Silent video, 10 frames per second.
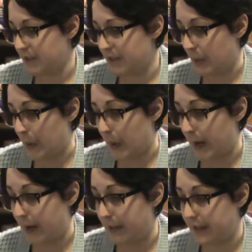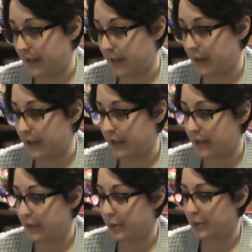So I went
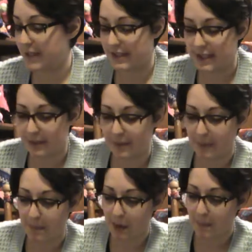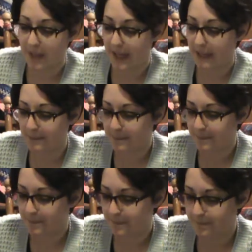to the city with my mom again,
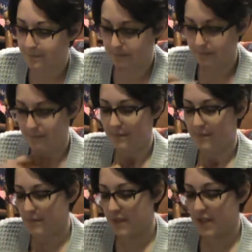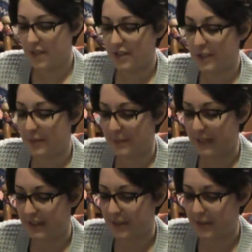
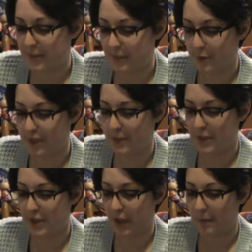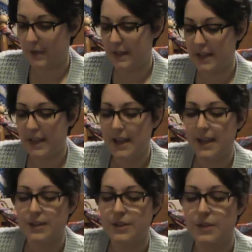to do some Christmas shopping.
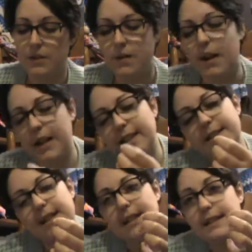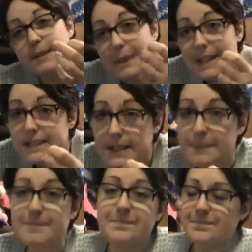So I decided to make
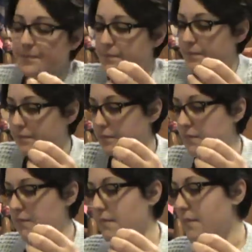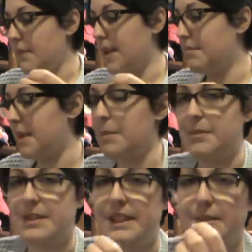some. My
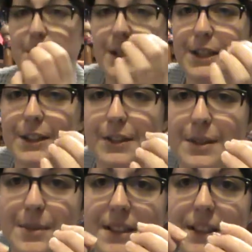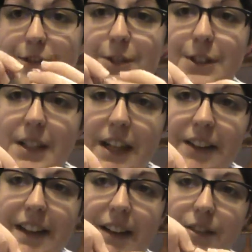mom said it would be a good Christmas gift for her, and I already
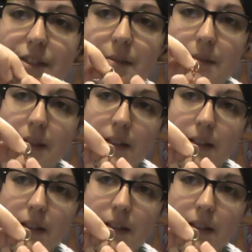gave her some.